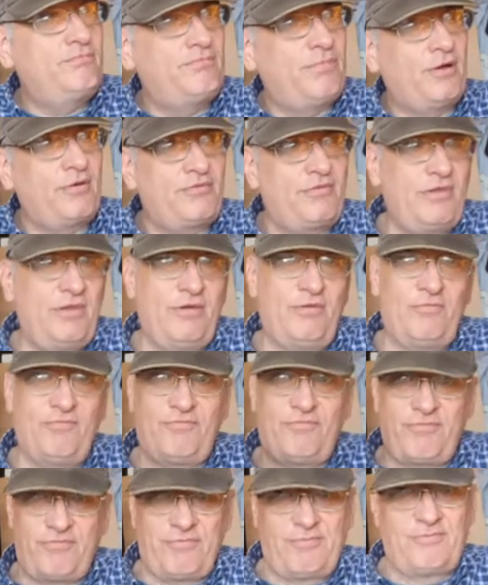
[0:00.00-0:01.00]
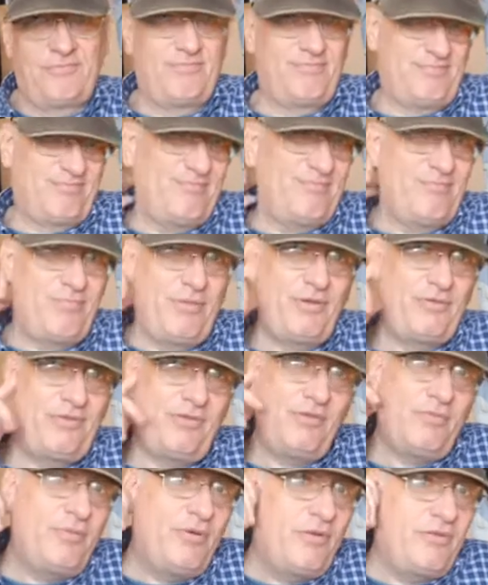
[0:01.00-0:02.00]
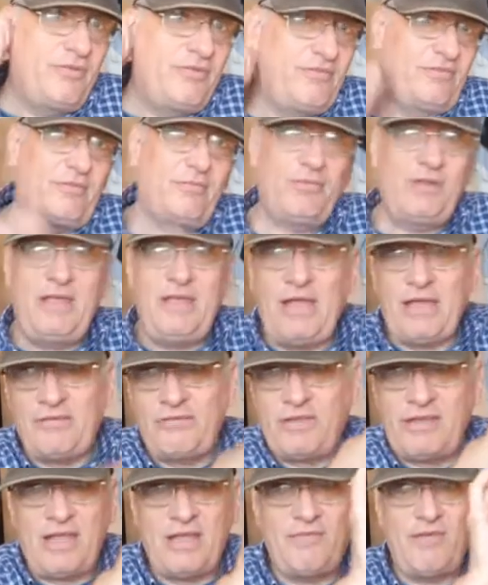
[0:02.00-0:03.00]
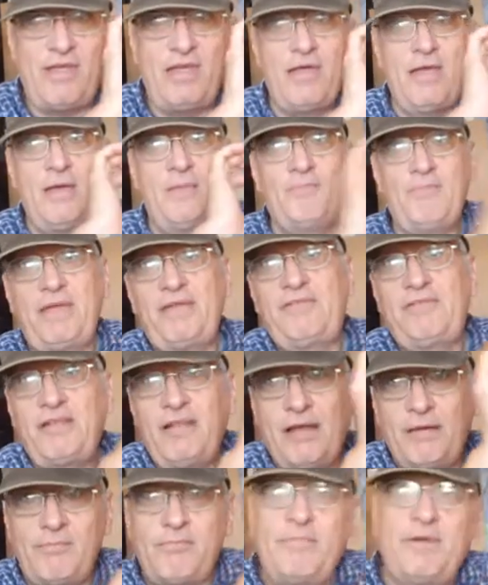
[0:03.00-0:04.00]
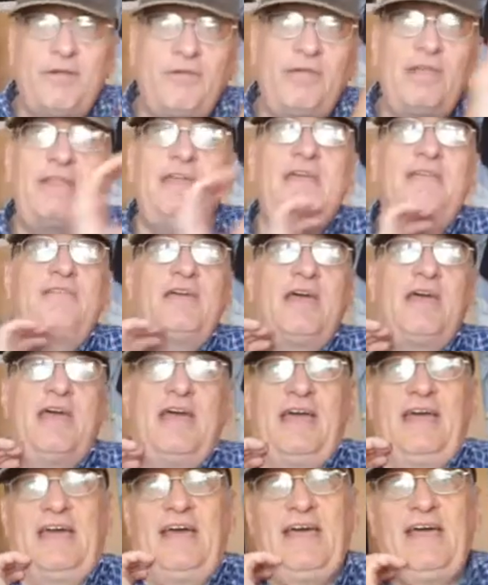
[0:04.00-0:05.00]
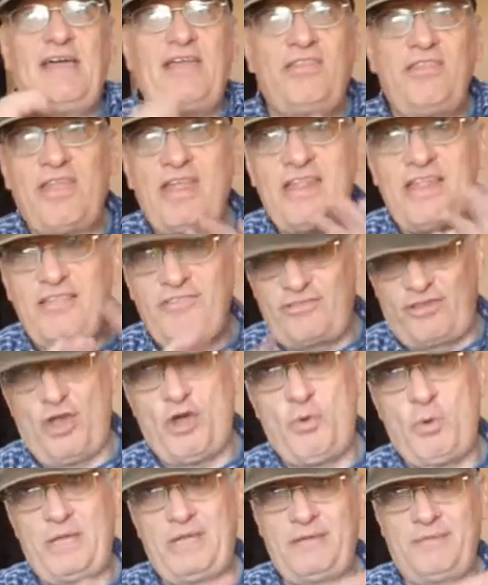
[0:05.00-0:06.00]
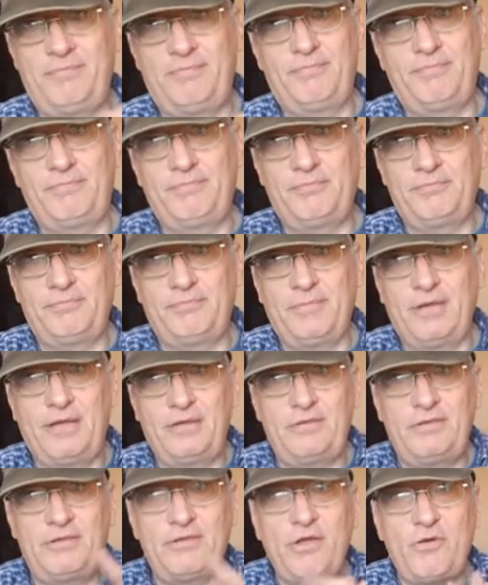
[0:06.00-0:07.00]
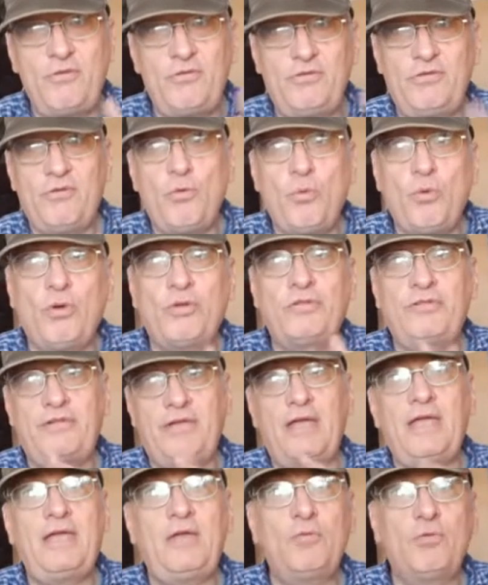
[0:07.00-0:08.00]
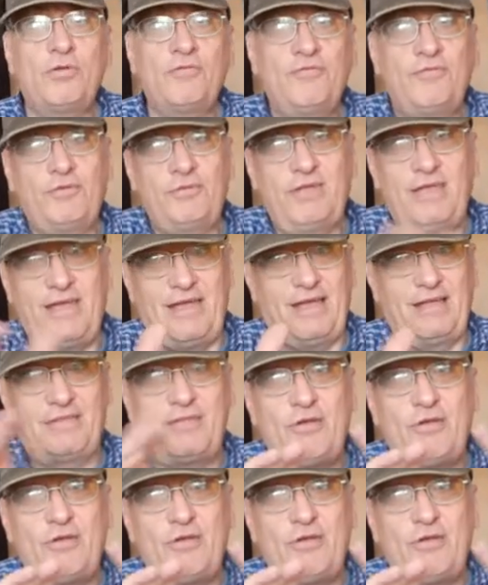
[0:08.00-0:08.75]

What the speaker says: passing it on from person to person, somebody else can have it. Basically, I'm building it and then it's going. I don't want a 1 foot here.